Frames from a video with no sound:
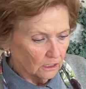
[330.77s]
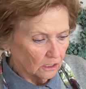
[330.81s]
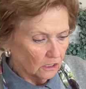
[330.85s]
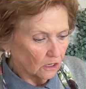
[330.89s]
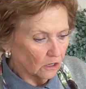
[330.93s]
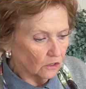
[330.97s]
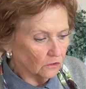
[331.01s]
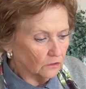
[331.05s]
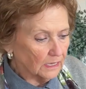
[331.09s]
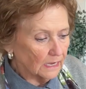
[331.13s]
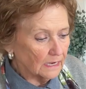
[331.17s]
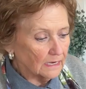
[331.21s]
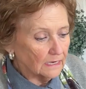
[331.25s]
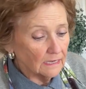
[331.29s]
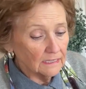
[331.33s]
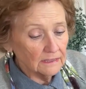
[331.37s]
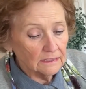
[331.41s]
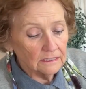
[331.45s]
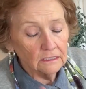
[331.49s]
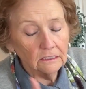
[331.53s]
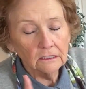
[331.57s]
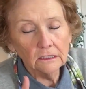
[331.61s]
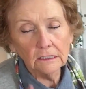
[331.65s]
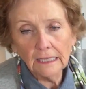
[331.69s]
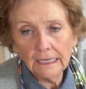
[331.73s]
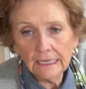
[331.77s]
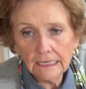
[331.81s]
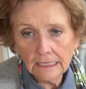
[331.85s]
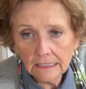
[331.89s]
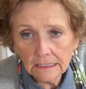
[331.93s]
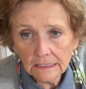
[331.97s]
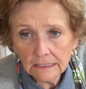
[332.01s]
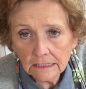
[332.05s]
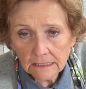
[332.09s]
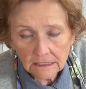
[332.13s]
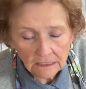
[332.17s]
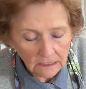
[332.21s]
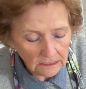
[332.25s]
Okay, and the
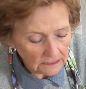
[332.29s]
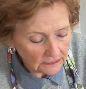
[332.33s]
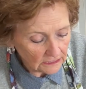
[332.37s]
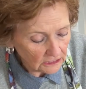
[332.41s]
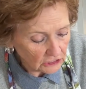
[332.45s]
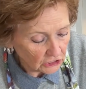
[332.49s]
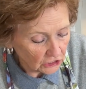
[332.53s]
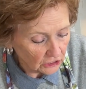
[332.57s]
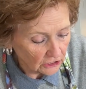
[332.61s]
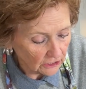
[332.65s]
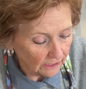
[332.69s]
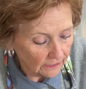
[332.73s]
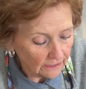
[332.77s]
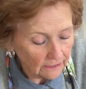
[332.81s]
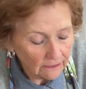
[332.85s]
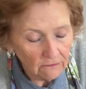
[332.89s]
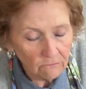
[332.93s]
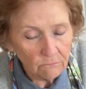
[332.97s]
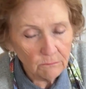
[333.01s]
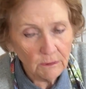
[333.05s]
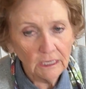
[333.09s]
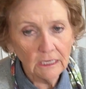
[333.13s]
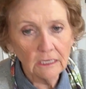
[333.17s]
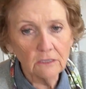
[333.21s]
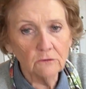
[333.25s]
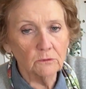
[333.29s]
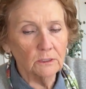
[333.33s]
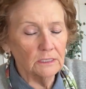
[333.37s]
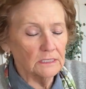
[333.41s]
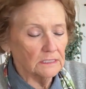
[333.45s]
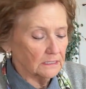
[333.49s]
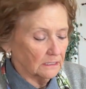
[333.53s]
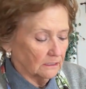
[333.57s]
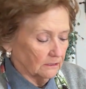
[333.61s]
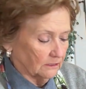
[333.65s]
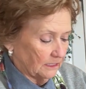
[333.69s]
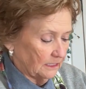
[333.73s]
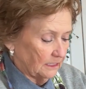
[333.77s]
latest addition I have made
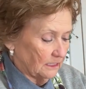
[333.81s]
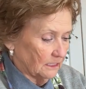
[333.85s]
recently,